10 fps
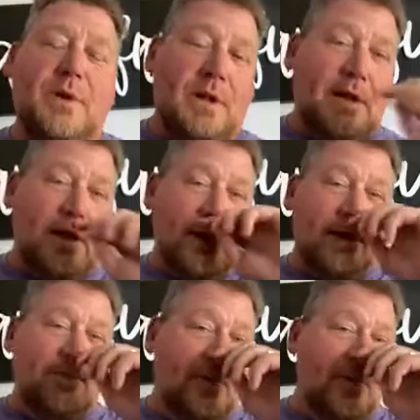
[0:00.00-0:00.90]
like hell. I had
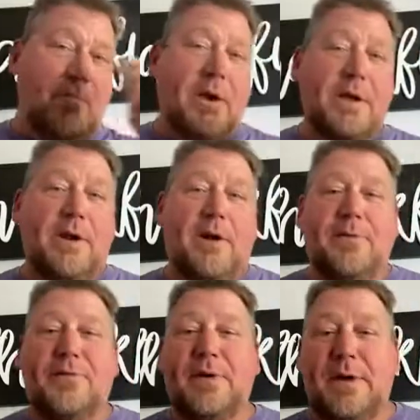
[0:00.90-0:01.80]
to pull the bucket off.
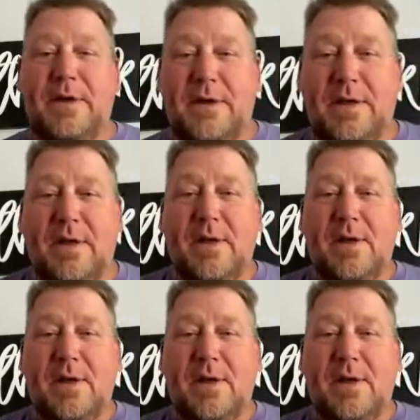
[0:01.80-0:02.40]
Yeah,